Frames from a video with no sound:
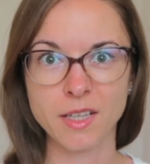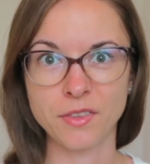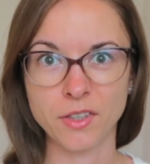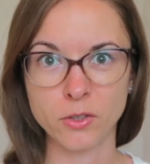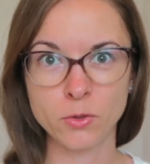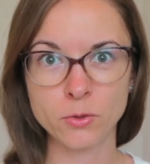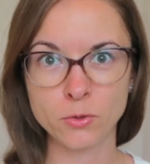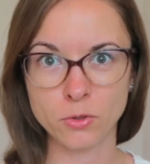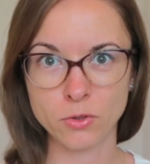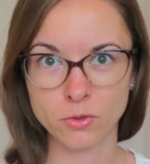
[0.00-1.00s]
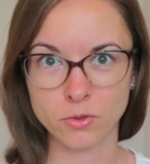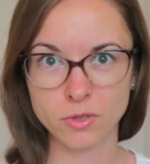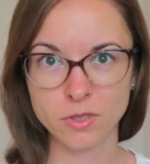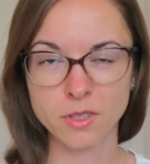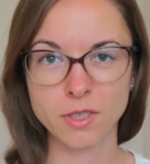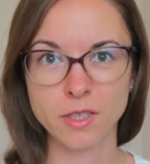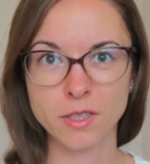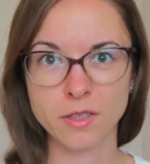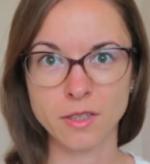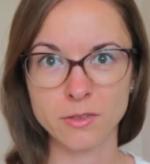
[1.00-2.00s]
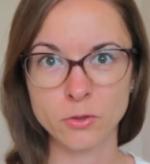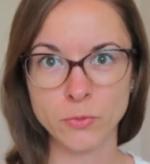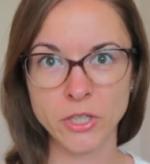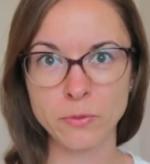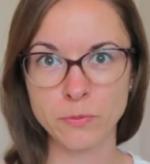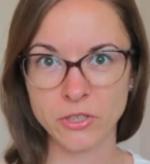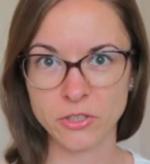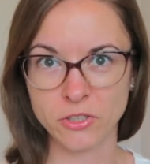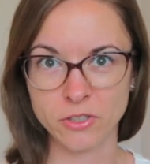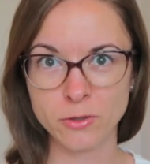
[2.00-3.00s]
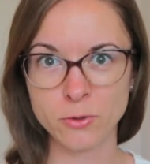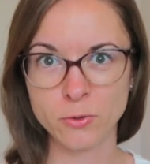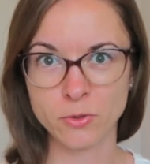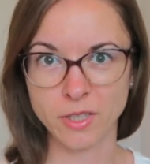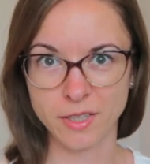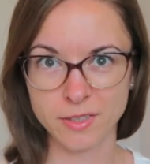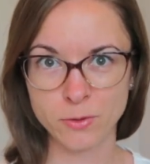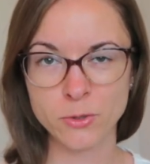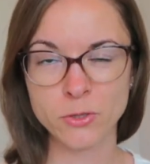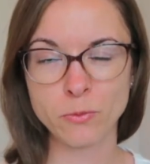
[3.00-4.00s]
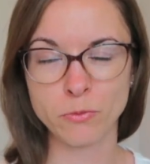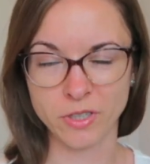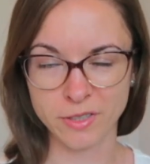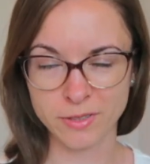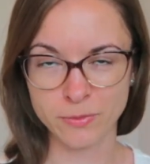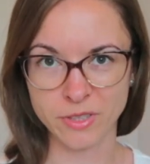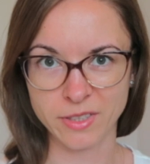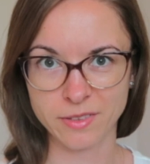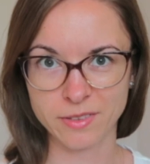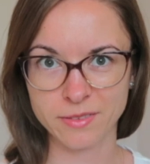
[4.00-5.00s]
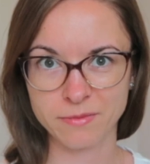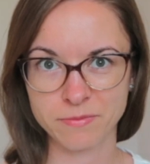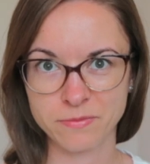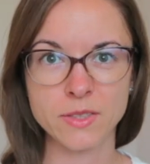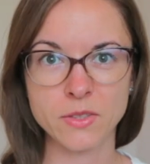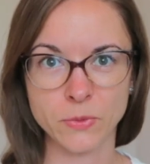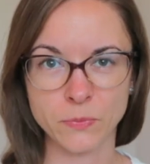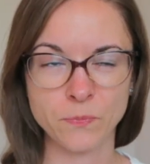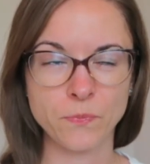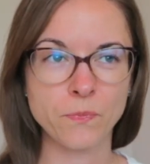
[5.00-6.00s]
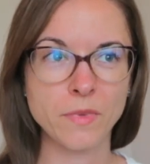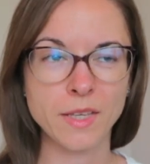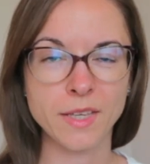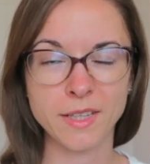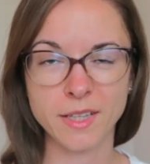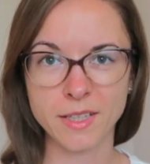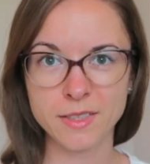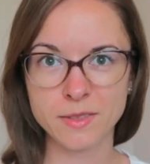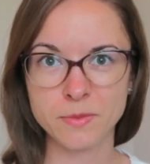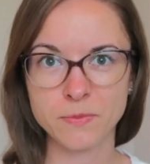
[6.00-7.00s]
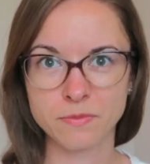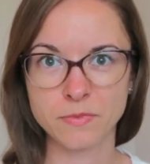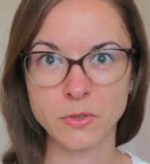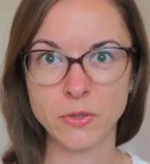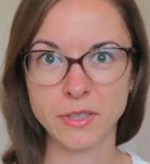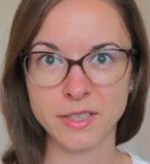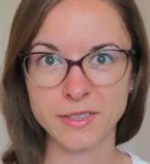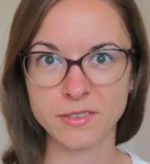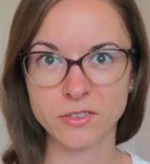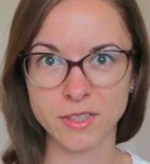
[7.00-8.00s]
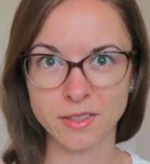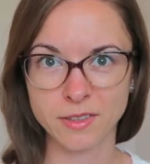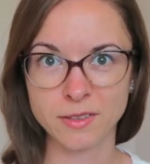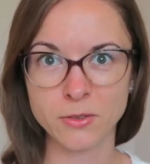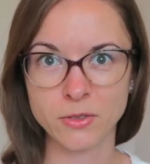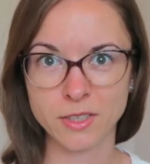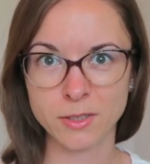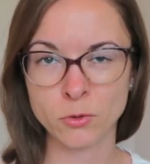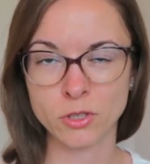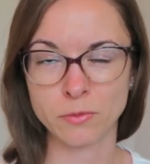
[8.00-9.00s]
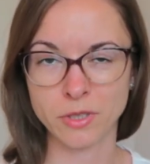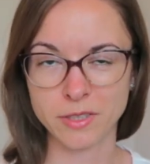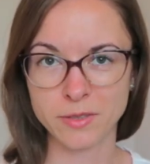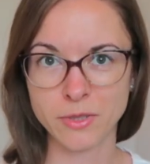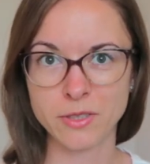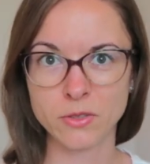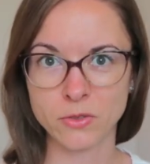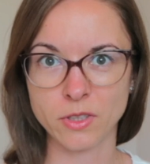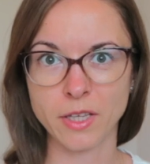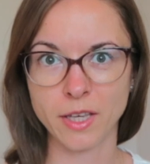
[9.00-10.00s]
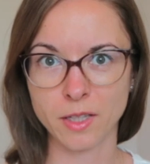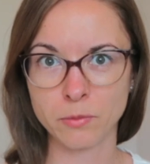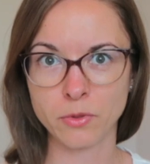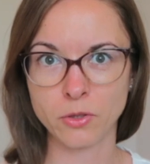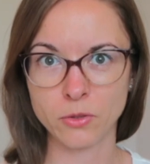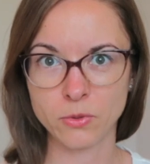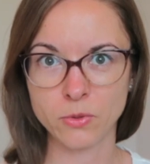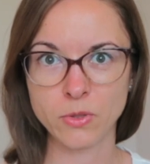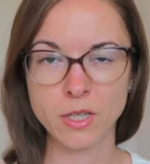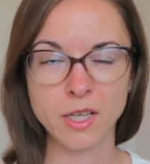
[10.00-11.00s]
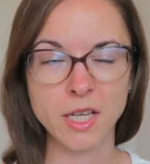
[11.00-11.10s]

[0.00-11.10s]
that you could use to make pictures together with your bridesmaid. So, in case you are getting ready together with the bridesmaid, so they're helping you,